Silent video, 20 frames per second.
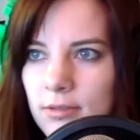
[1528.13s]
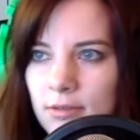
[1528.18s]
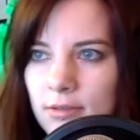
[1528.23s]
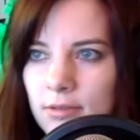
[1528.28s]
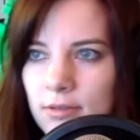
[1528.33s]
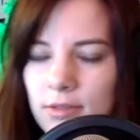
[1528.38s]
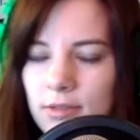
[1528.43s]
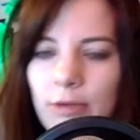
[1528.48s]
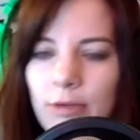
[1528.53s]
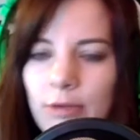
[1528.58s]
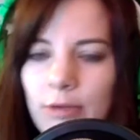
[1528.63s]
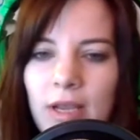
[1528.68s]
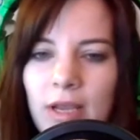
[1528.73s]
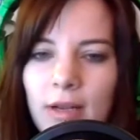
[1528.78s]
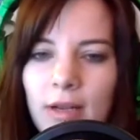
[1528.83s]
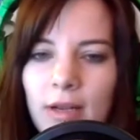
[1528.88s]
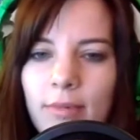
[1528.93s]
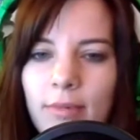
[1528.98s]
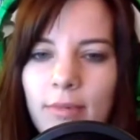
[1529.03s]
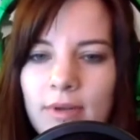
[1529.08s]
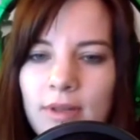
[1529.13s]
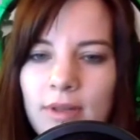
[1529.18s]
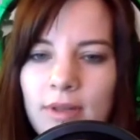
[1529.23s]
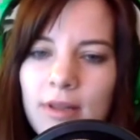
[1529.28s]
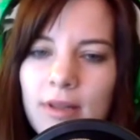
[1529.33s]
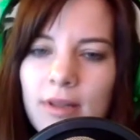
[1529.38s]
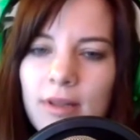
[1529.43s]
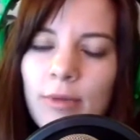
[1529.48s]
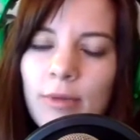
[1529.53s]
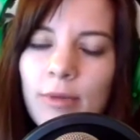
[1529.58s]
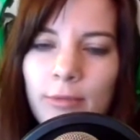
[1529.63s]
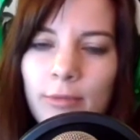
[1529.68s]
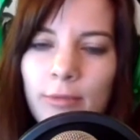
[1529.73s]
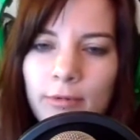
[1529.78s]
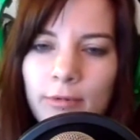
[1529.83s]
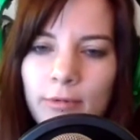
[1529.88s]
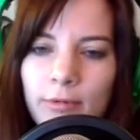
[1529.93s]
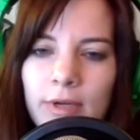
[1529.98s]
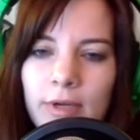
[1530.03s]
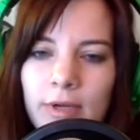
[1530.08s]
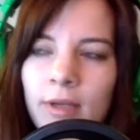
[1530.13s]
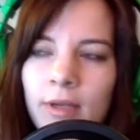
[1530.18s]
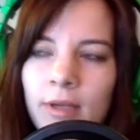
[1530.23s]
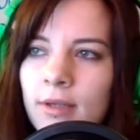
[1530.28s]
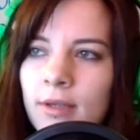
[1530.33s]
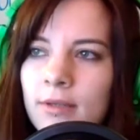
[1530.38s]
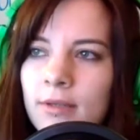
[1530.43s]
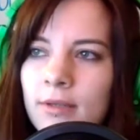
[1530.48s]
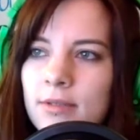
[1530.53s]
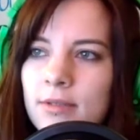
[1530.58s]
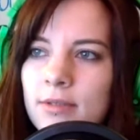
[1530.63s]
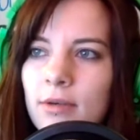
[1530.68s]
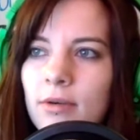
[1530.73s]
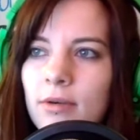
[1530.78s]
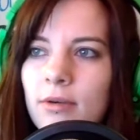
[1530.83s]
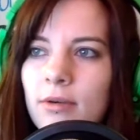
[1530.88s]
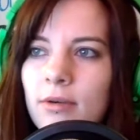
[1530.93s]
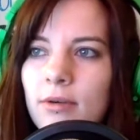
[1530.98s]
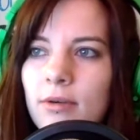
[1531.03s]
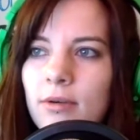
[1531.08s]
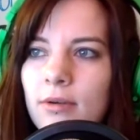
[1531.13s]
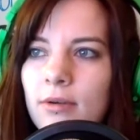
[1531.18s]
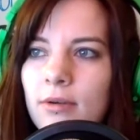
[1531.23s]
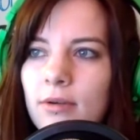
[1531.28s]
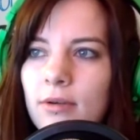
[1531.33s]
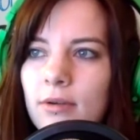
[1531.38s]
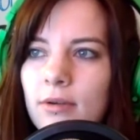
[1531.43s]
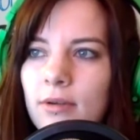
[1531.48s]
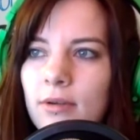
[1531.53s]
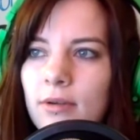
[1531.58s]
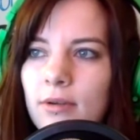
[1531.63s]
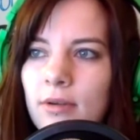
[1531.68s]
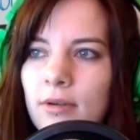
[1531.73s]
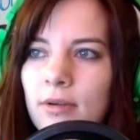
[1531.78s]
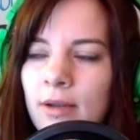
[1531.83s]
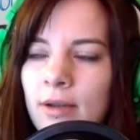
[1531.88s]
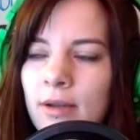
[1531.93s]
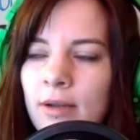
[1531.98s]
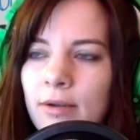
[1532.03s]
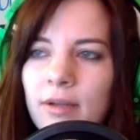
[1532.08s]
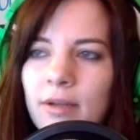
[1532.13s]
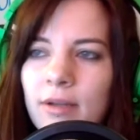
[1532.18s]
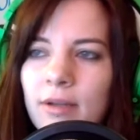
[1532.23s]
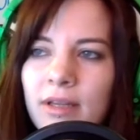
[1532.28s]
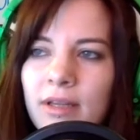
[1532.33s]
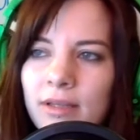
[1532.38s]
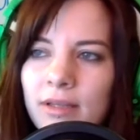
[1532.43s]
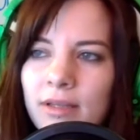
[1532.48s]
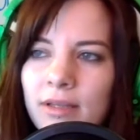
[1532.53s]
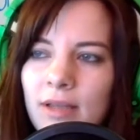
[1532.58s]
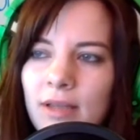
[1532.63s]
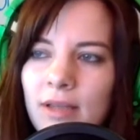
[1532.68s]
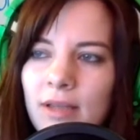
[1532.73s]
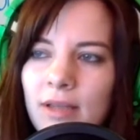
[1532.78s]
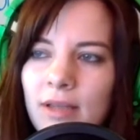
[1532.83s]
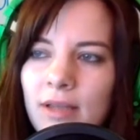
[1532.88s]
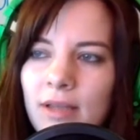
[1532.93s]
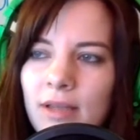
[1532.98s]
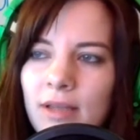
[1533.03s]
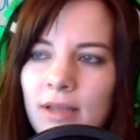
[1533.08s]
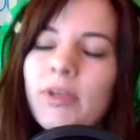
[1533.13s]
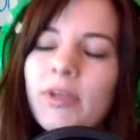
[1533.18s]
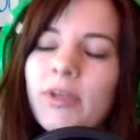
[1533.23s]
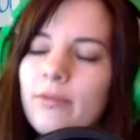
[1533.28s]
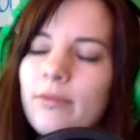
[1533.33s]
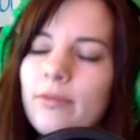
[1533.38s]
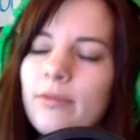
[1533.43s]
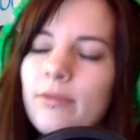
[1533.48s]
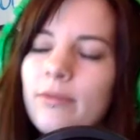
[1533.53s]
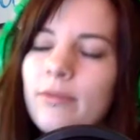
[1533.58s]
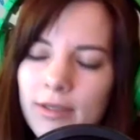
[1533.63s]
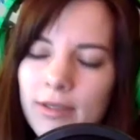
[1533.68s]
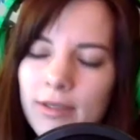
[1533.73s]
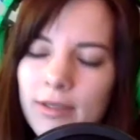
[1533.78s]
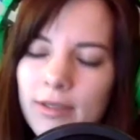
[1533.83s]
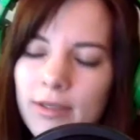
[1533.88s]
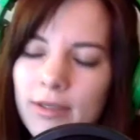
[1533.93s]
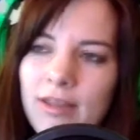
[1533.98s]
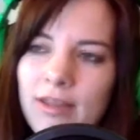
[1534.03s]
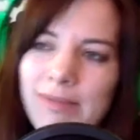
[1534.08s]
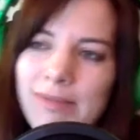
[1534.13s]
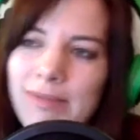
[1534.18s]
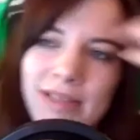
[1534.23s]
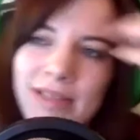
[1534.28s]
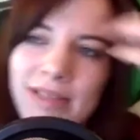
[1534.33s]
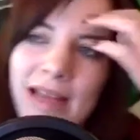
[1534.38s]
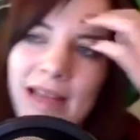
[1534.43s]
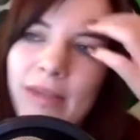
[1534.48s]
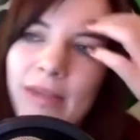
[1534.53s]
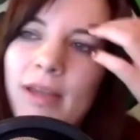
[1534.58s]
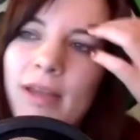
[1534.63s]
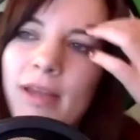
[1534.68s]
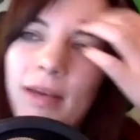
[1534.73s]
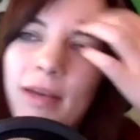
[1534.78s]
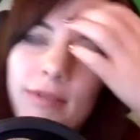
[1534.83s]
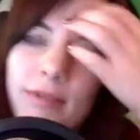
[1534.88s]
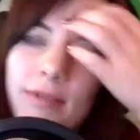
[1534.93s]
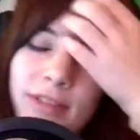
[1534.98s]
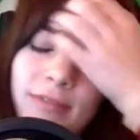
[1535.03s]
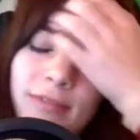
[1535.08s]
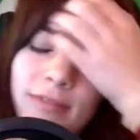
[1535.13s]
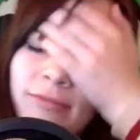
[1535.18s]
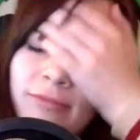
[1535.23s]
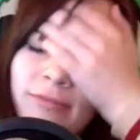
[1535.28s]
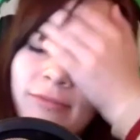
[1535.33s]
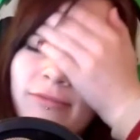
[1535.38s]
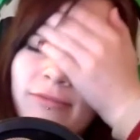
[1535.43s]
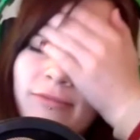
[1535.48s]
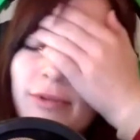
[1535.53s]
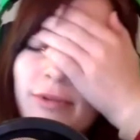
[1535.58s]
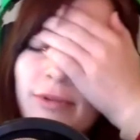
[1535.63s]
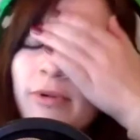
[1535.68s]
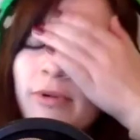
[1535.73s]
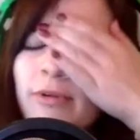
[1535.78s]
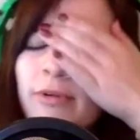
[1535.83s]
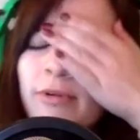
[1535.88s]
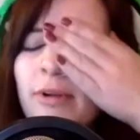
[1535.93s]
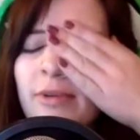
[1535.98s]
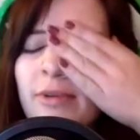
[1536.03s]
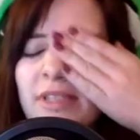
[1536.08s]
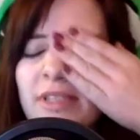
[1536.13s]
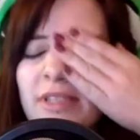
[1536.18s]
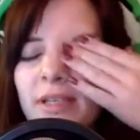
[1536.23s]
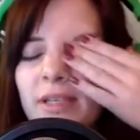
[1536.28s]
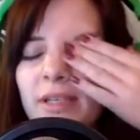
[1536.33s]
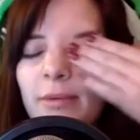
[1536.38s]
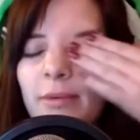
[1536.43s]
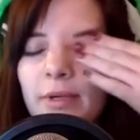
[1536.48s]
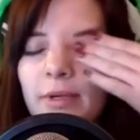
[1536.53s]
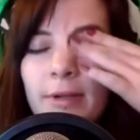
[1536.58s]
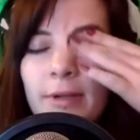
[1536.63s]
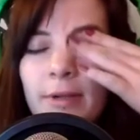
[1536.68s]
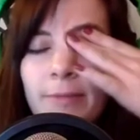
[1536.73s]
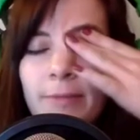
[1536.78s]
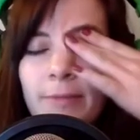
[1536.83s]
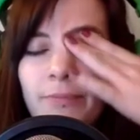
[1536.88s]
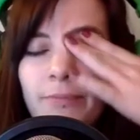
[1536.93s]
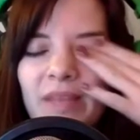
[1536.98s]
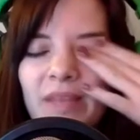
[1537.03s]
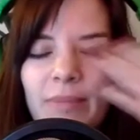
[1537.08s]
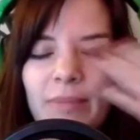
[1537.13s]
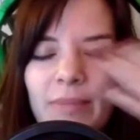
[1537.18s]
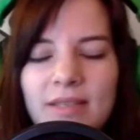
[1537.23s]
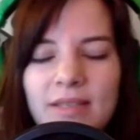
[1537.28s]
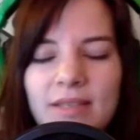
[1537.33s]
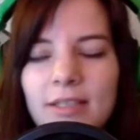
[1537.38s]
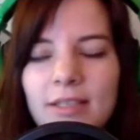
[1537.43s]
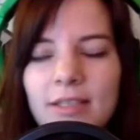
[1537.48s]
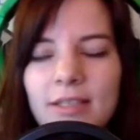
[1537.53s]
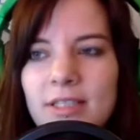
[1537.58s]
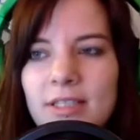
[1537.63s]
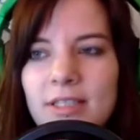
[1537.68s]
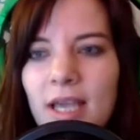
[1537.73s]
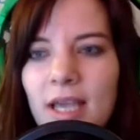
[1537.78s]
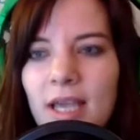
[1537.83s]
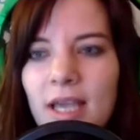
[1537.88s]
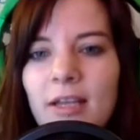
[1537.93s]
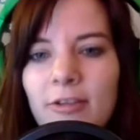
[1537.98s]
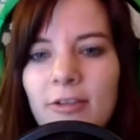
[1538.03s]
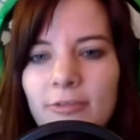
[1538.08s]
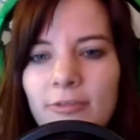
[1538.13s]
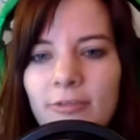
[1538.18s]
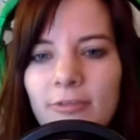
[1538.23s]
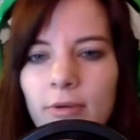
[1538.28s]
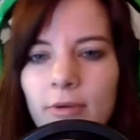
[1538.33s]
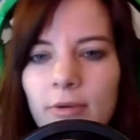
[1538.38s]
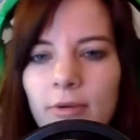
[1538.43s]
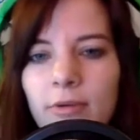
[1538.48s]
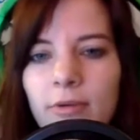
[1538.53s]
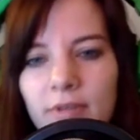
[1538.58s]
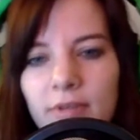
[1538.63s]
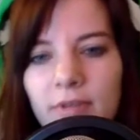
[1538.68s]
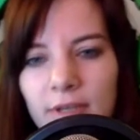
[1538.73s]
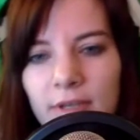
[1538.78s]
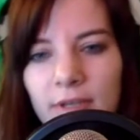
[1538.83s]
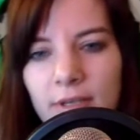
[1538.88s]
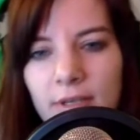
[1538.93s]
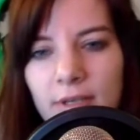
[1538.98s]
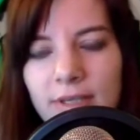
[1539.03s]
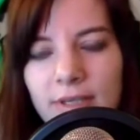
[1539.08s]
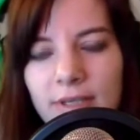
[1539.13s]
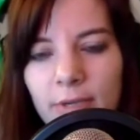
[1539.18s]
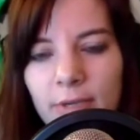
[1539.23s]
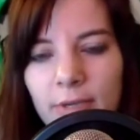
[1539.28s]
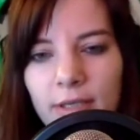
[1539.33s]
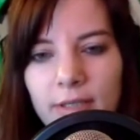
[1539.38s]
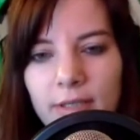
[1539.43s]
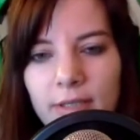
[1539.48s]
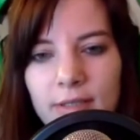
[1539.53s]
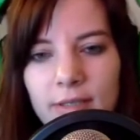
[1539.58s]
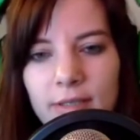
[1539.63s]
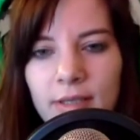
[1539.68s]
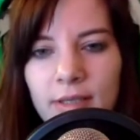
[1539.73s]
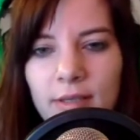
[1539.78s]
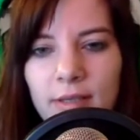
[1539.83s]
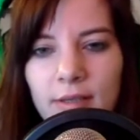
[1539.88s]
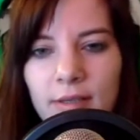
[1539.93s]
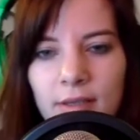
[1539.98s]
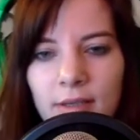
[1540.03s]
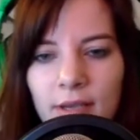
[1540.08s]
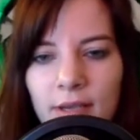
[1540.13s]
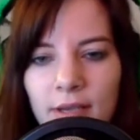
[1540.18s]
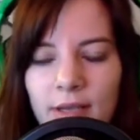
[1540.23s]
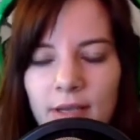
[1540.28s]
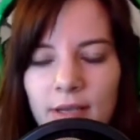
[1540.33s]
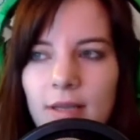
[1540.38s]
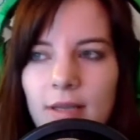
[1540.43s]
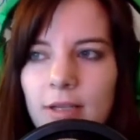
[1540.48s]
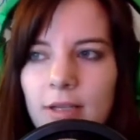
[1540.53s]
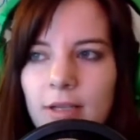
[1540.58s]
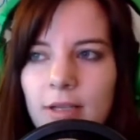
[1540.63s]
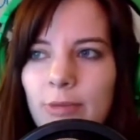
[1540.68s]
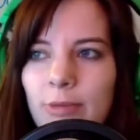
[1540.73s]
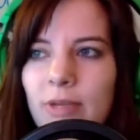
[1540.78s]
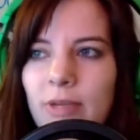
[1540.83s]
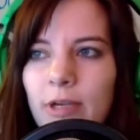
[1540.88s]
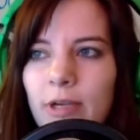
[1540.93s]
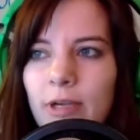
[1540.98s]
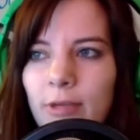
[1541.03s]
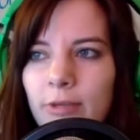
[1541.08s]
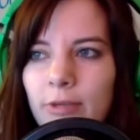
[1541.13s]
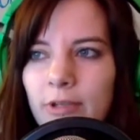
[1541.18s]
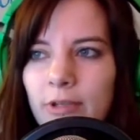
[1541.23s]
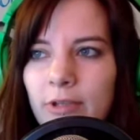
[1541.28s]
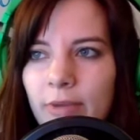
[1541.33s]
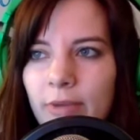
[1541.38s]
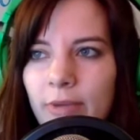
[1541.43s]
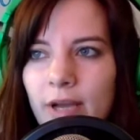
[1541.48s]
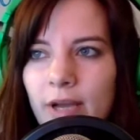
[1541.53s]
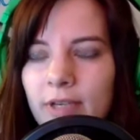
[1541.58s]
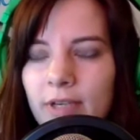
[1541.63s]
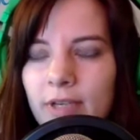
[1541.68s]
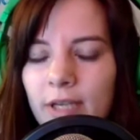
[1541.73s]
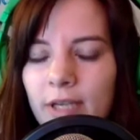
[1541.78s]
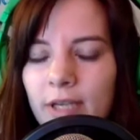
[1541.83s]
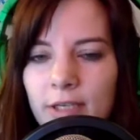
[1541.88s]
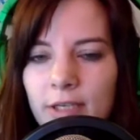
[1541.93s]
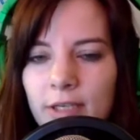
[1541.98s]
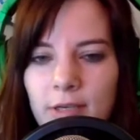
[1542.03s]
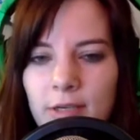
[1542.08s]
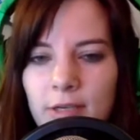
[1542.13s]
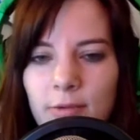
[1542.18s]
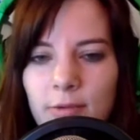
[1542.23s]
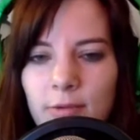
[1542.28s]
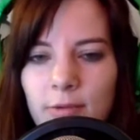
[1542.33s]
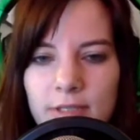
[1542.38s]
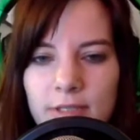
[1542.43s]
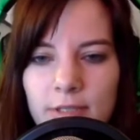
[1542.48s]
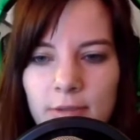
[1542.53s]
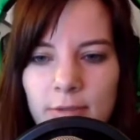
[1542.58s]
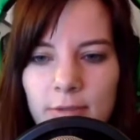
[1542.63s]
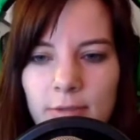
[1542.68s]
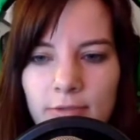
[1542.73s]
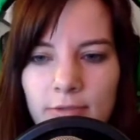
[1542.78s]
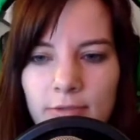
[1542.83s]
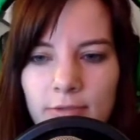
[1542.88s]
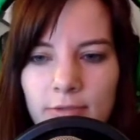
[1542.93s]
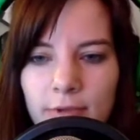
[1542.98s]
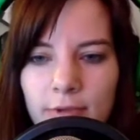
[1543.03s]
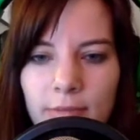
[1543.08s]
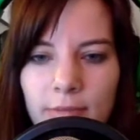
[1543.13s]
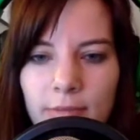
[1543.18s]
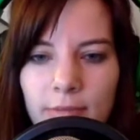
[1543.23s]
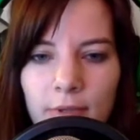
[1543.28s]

couldn't make it happen, and then they bought Motorola. So, and that was one of the key things people said about the acquisition for Motorola was that they were basically just gaining a foothold in the U.S. market and in the European market where their brand recognition wasn't doing much for them.